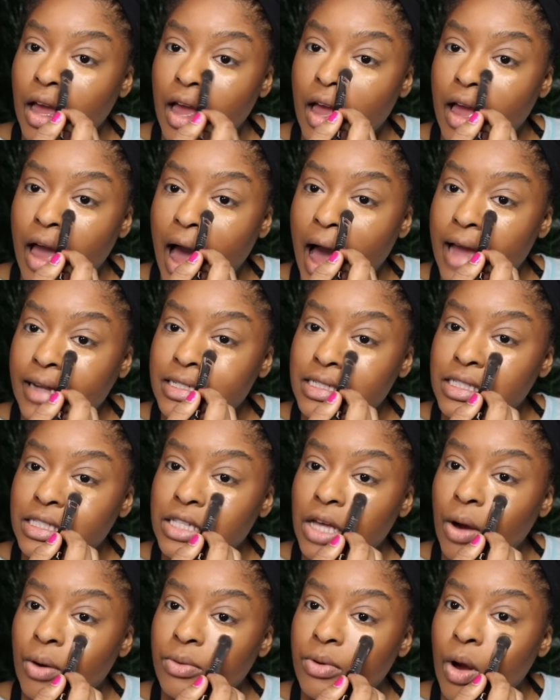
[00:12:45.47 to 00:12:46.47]
I just
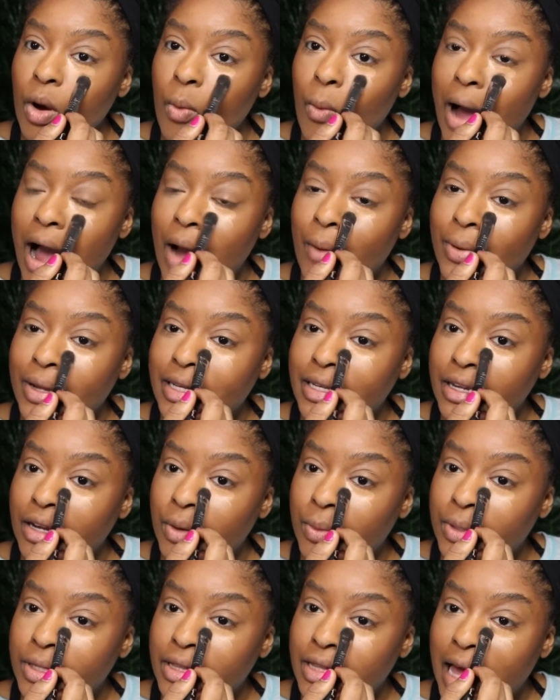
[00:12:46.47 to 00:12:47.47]
don't know why we
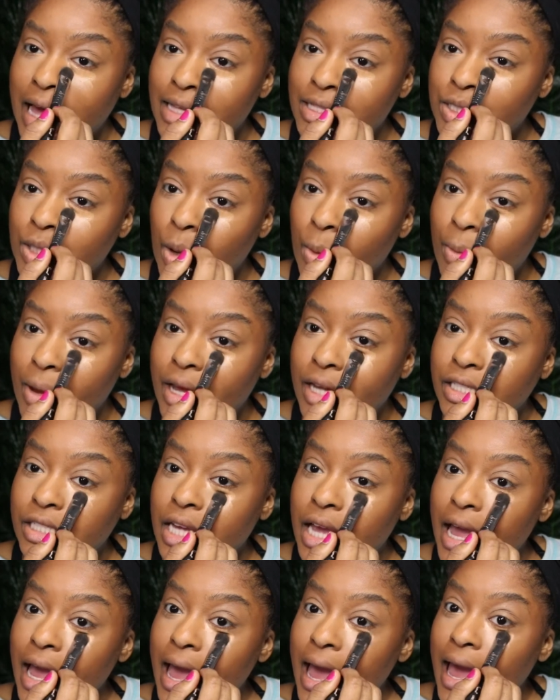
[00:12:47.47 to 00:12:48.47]
deal with that so much.
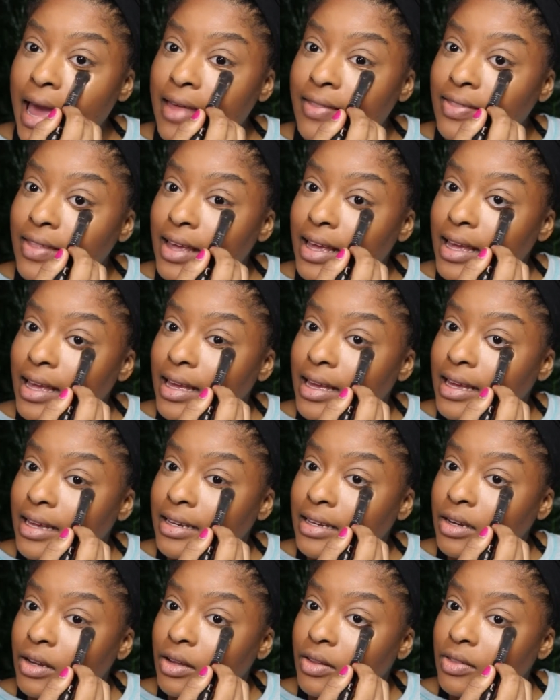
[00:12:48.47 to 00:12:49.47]
And
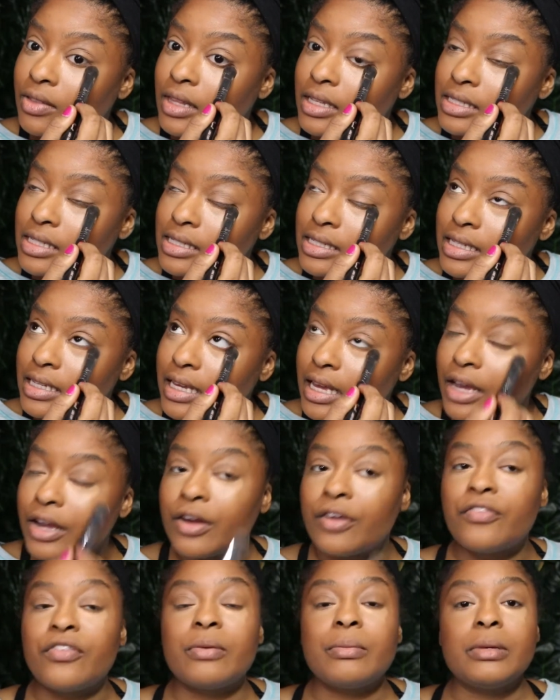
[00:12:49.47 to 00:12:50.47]
then, this is the
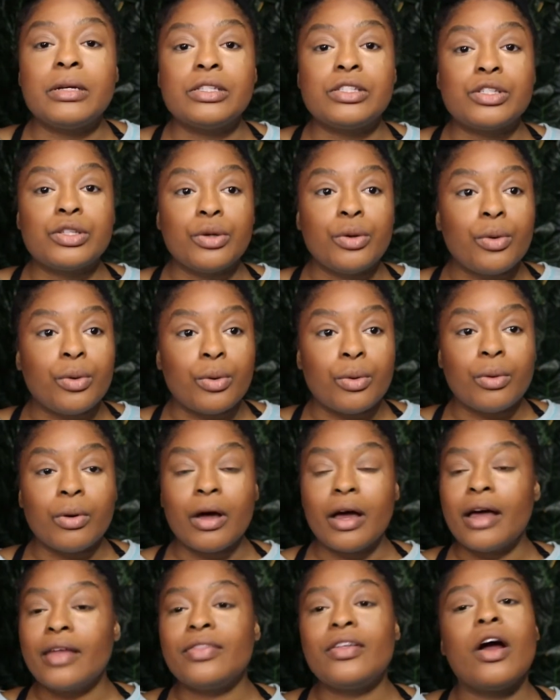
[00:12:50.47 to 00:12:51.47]
kicker for me too.
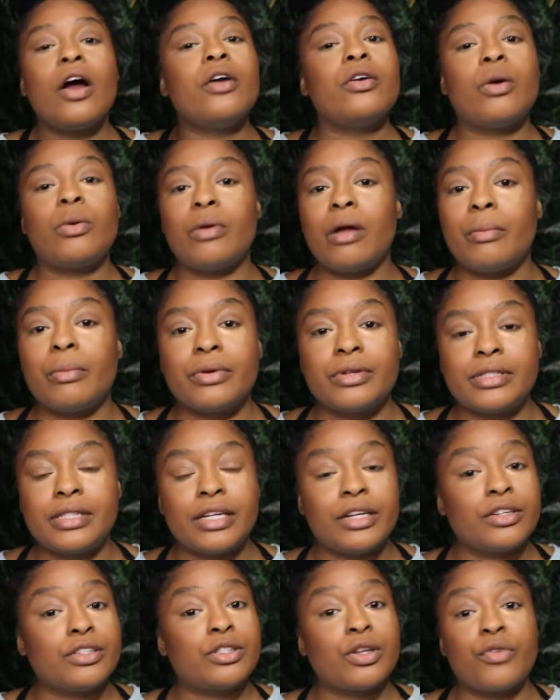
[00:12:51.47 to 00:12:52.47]
There are no numbers
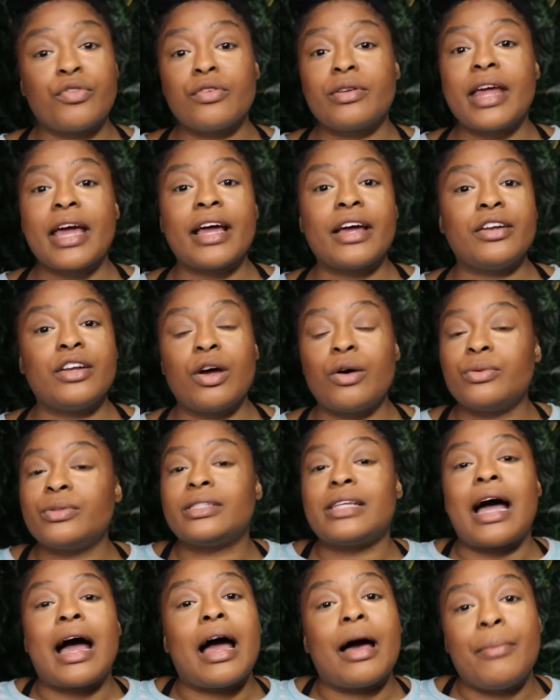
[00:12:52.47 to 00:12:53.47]
here, so if you're taking
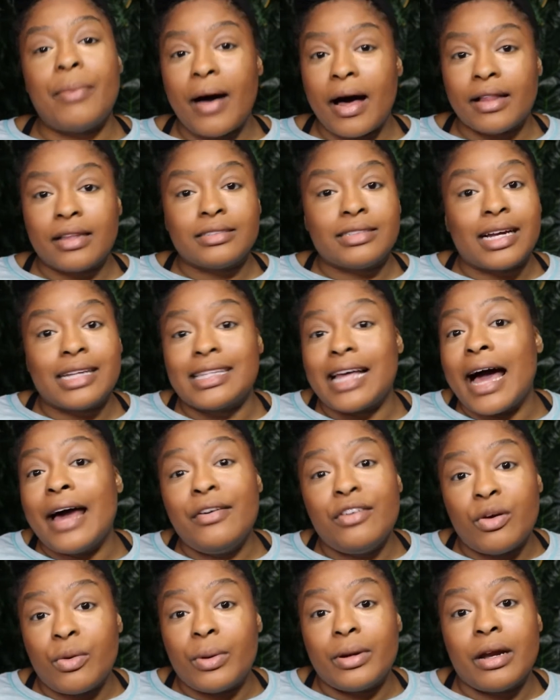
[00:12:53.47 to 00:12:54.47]
notes, I apologize. I
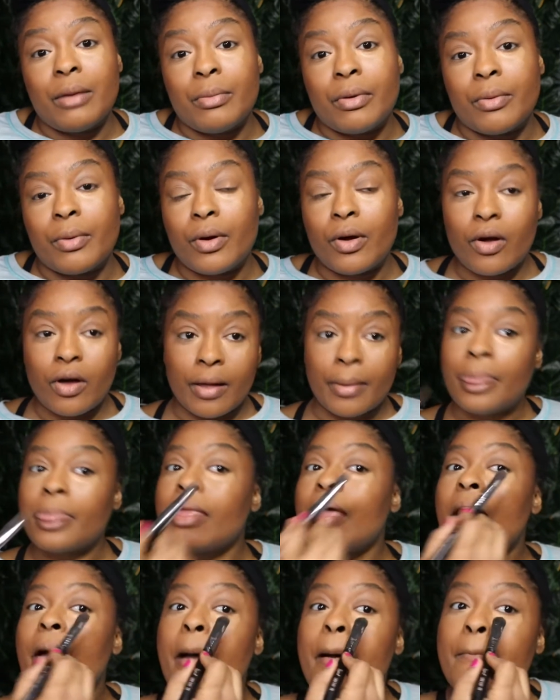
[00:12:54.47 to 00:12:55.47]
don't know what number we're on.
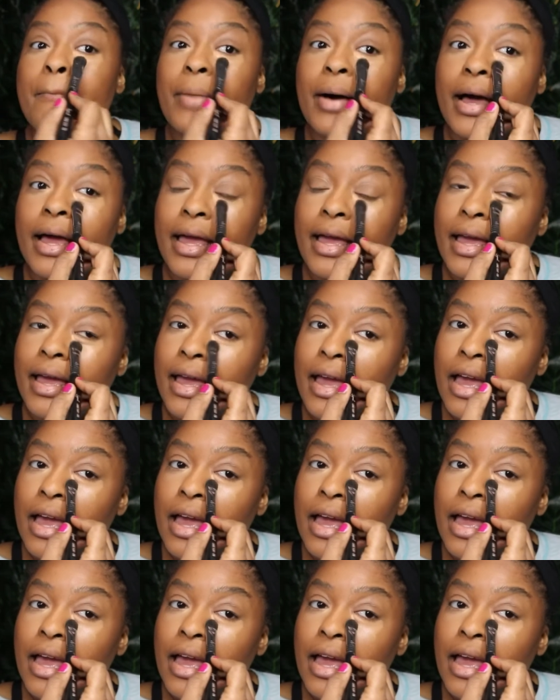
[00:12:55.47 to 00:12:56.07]
But